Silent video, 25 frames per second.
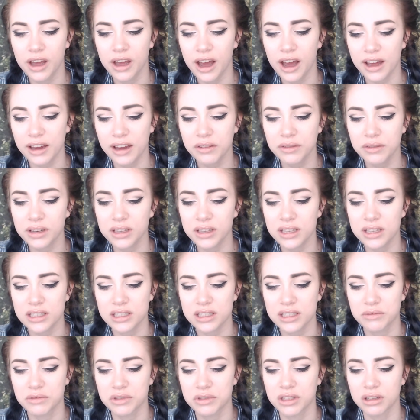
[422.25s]
I didn't realize
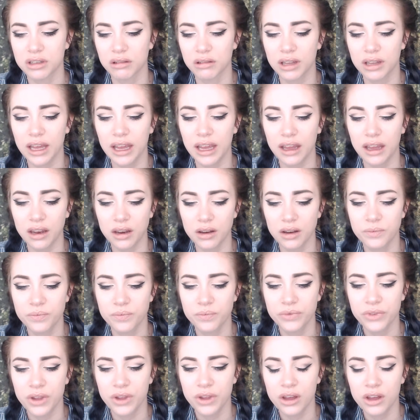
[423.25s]
it was so late.
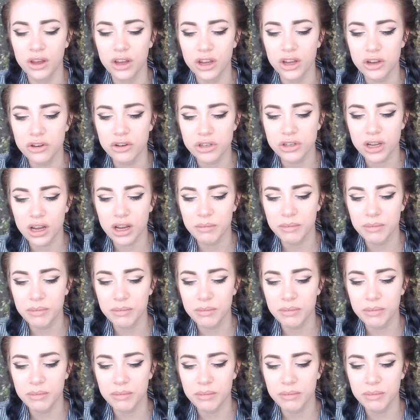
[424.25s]
"You should come